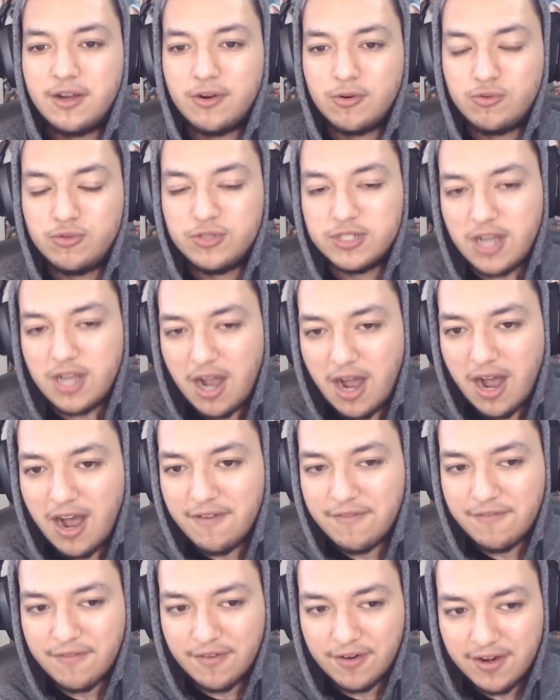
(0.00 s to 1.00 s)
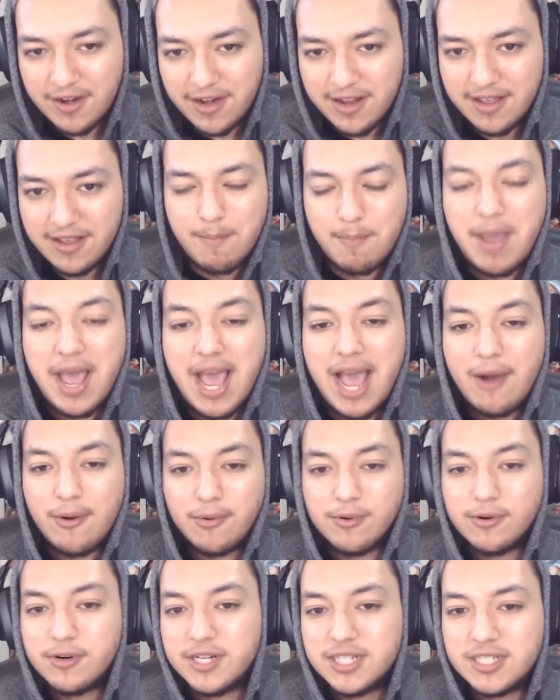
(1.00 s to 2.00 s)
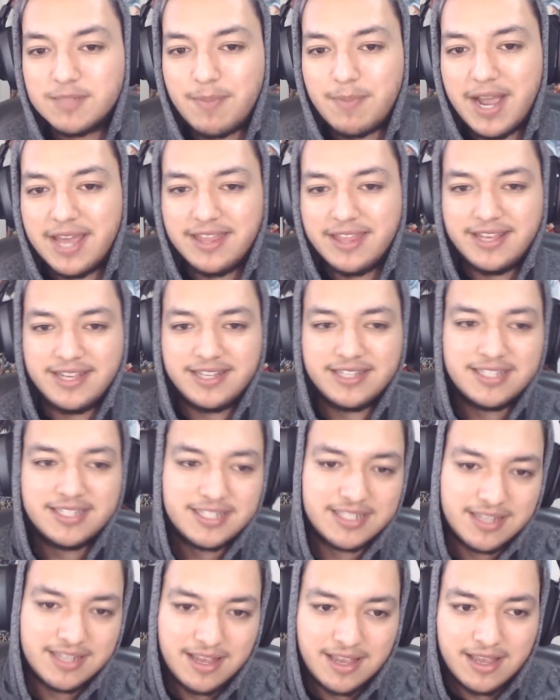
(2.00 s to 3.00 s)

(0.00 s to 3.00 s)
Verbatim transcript: who's offered powers by this